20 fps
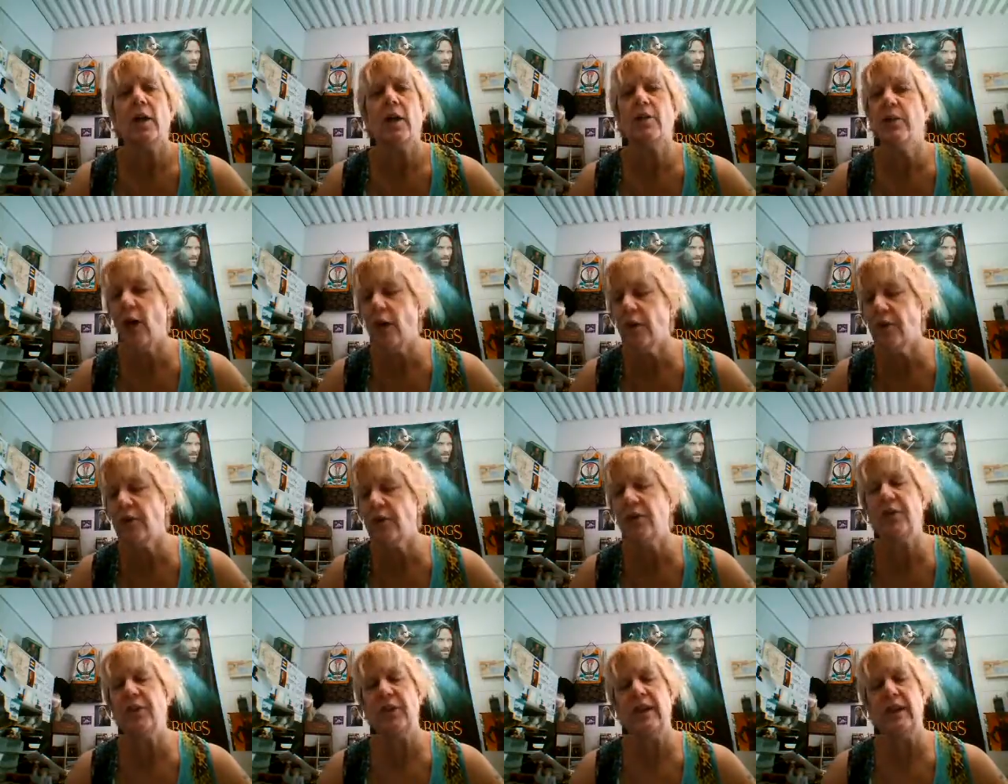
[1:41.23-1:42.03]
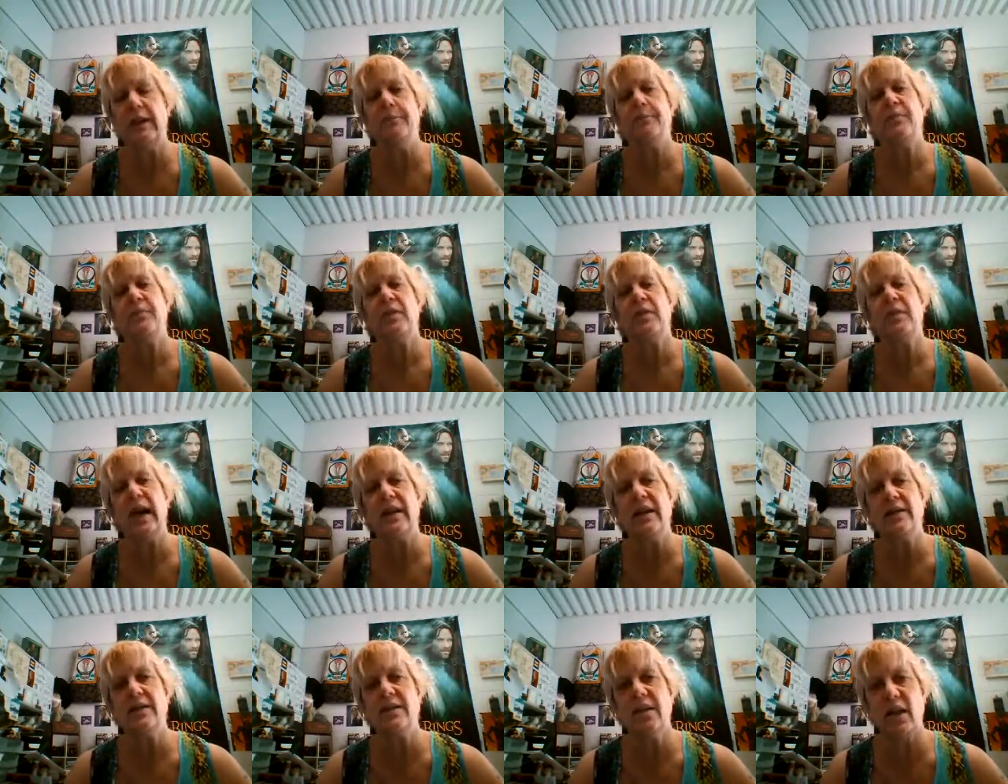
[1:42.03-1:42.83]
Another thing
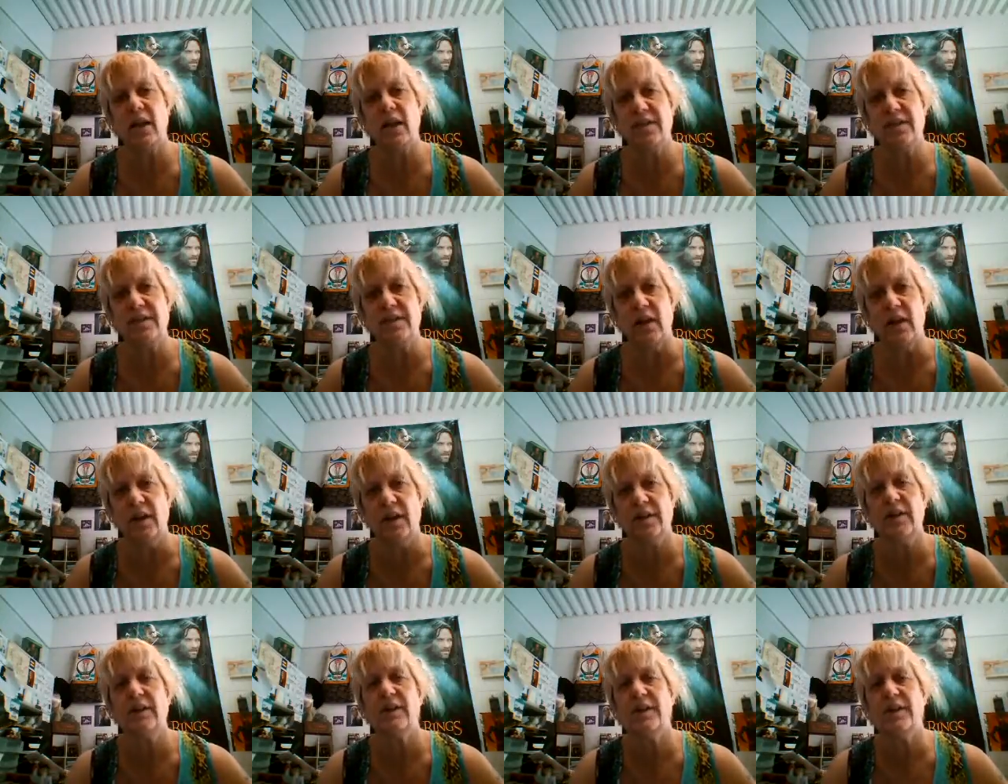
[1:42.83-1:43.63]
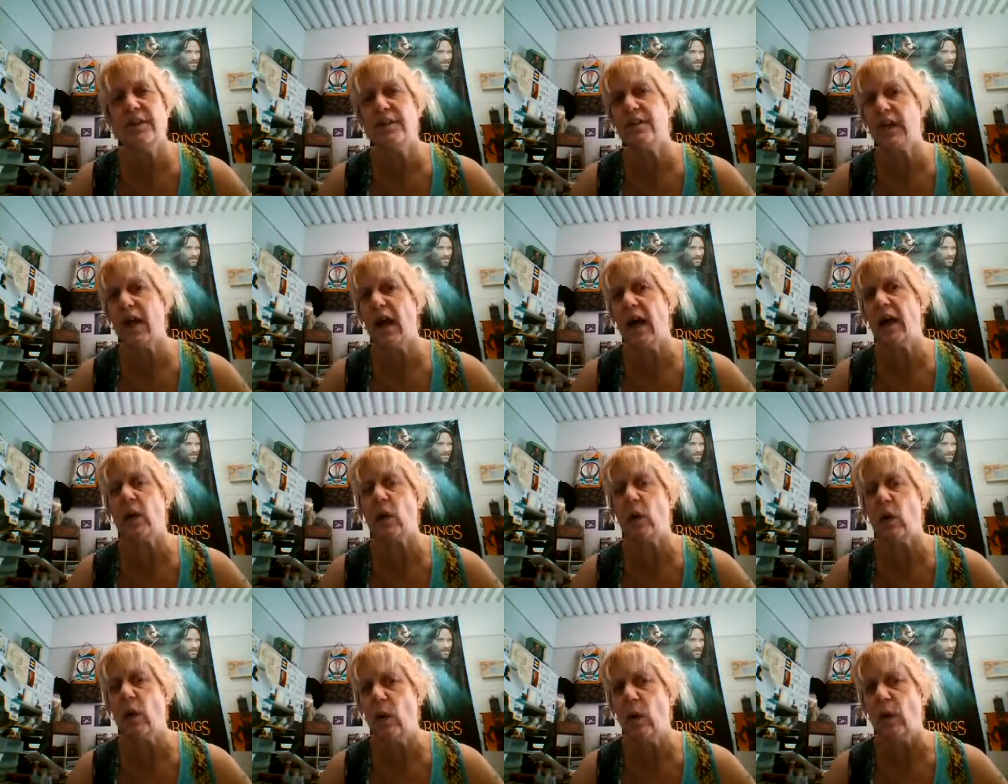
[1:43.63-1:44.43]
that dust does, and this is kind
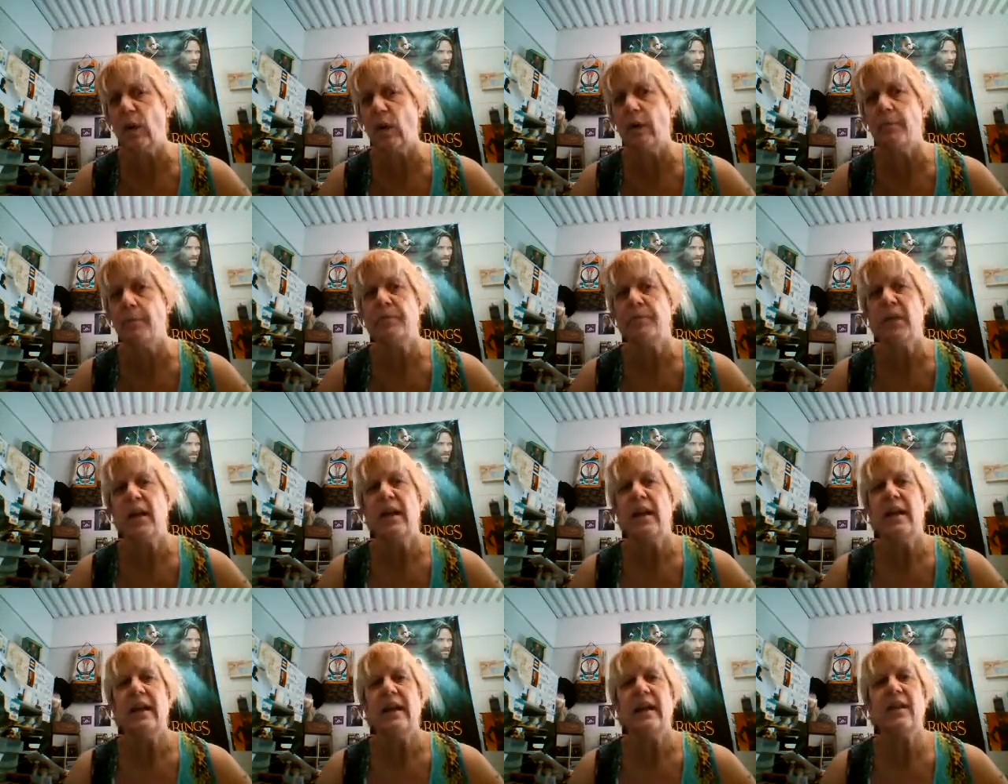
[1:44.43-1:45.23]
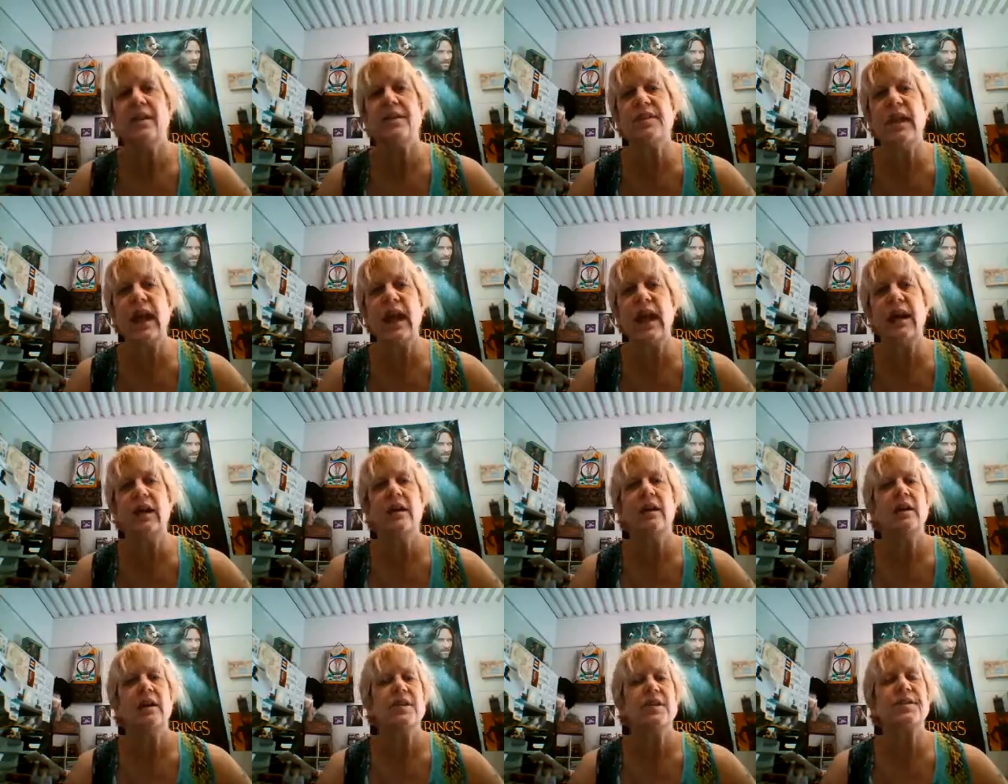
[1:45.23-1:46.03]
of cool, is that
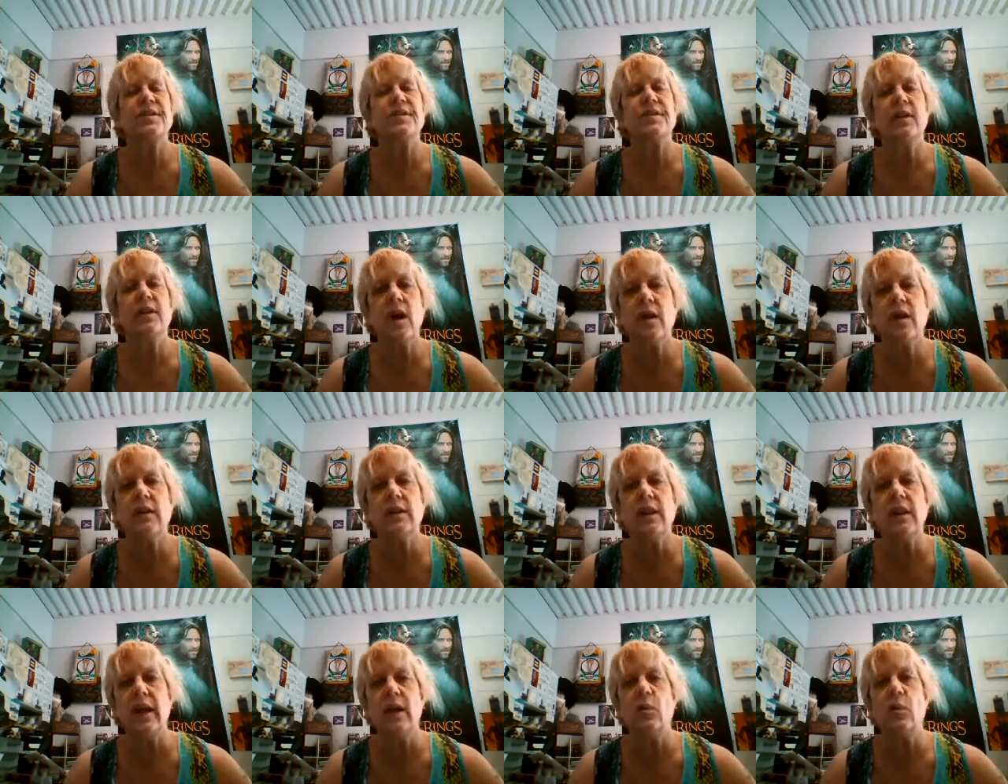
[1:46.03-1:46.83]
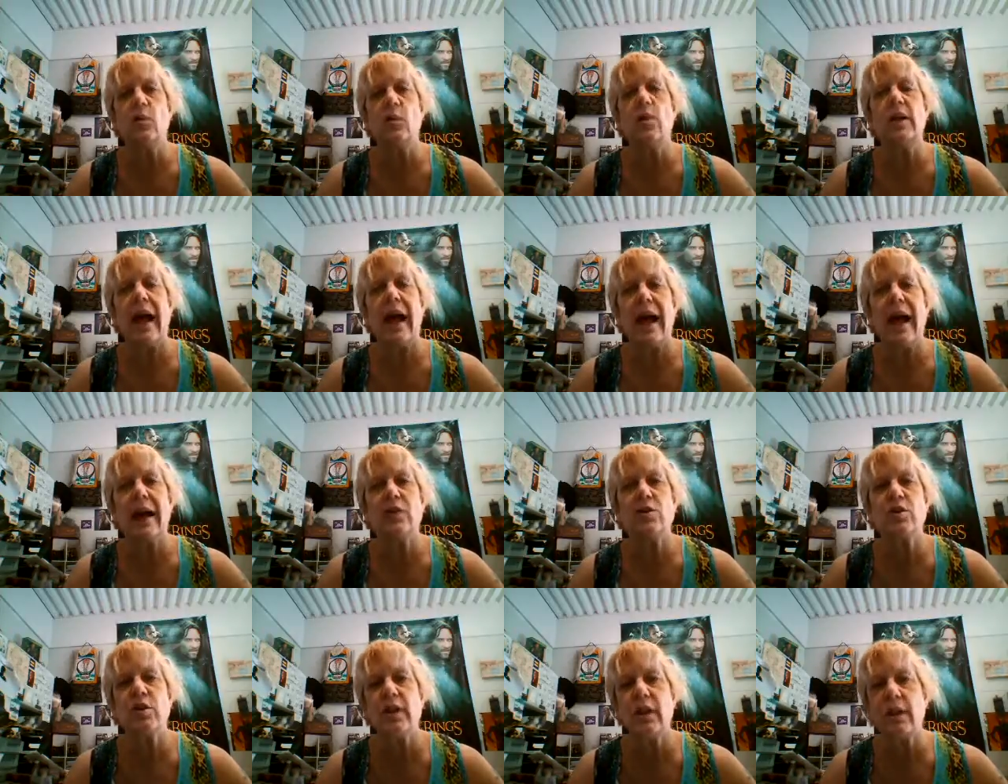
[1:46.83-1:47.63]
starlight will
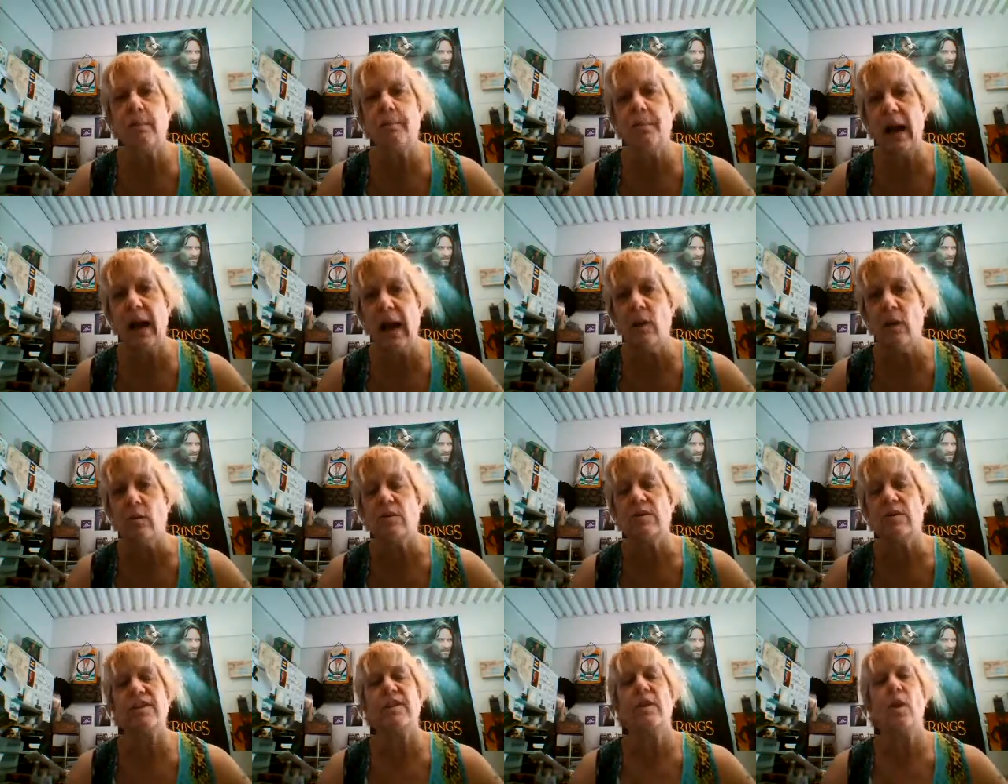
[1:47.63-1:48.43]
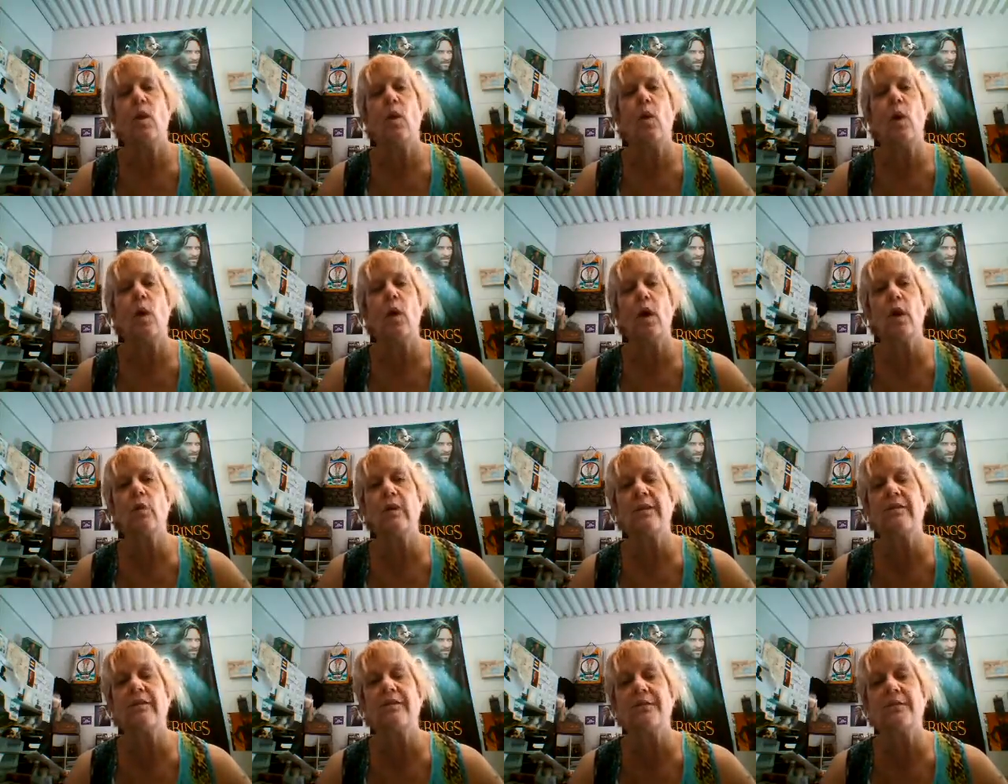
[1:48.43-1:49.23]
actually bounce or
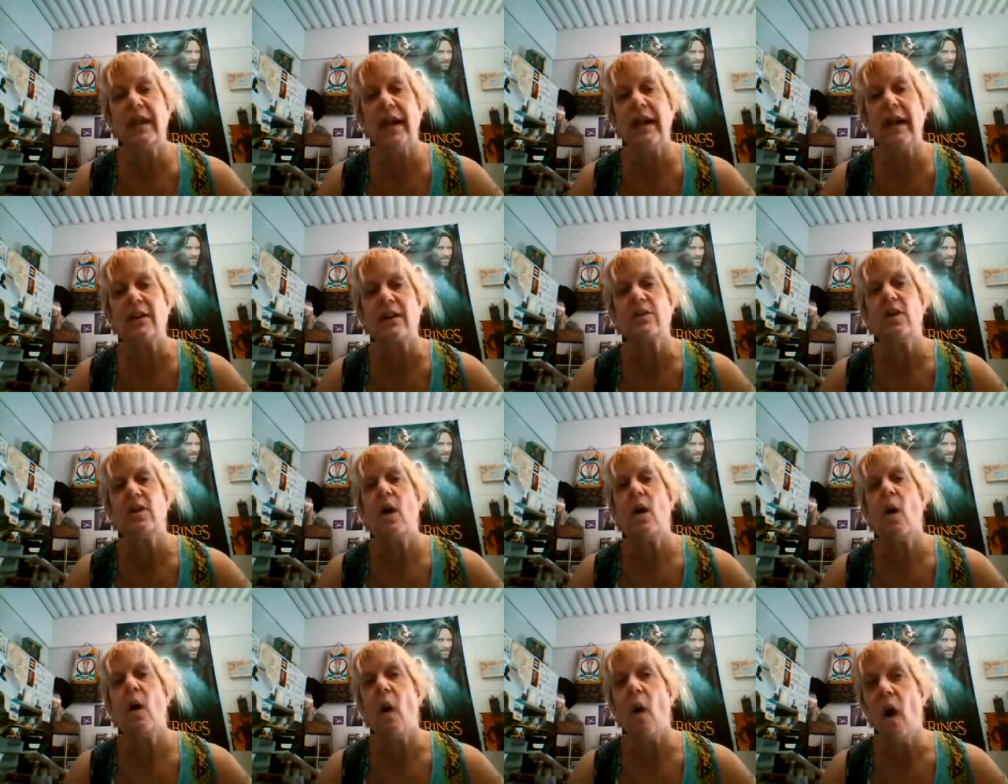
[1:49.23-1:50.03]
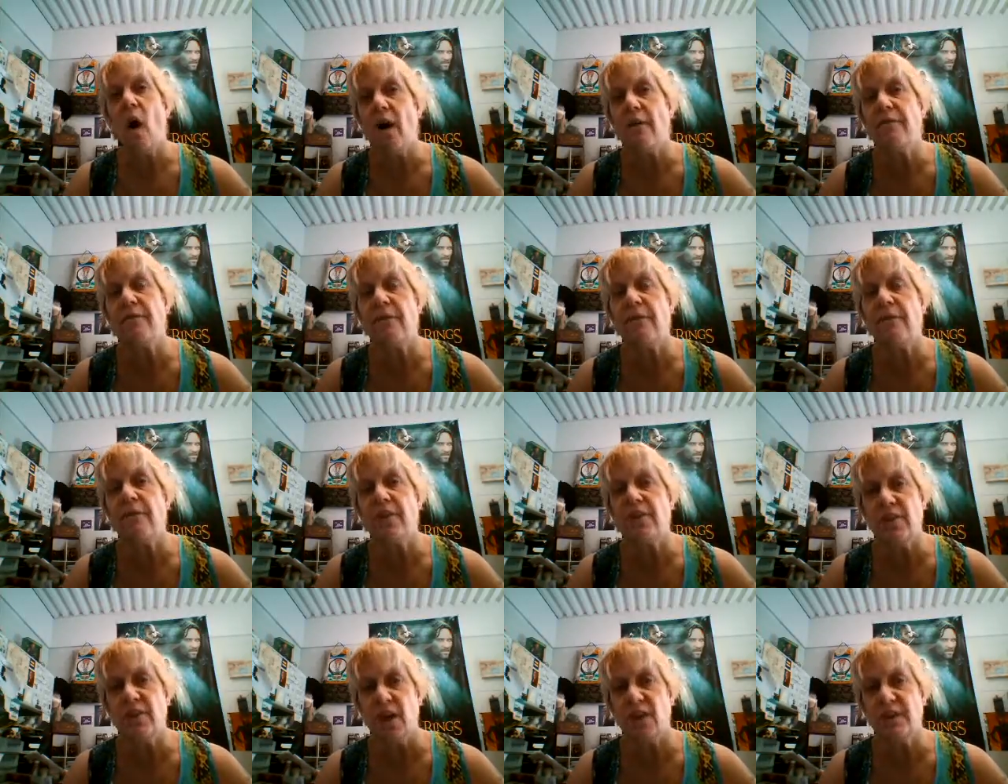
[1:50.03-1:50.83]
reflect off of
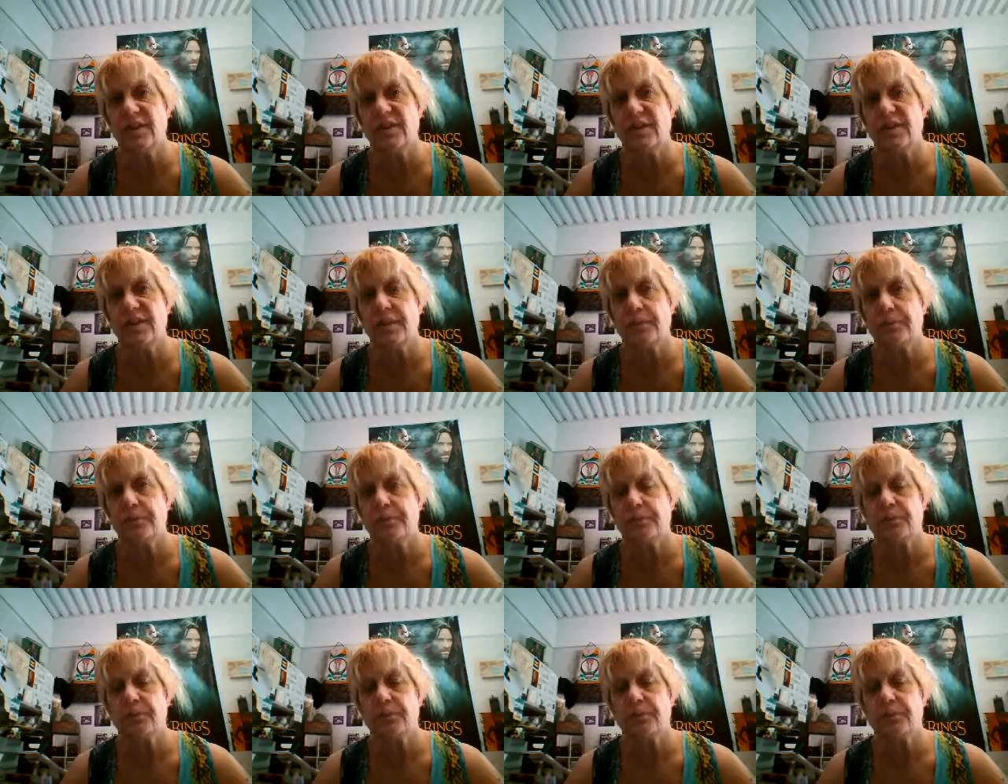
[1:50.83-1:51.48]
the dust.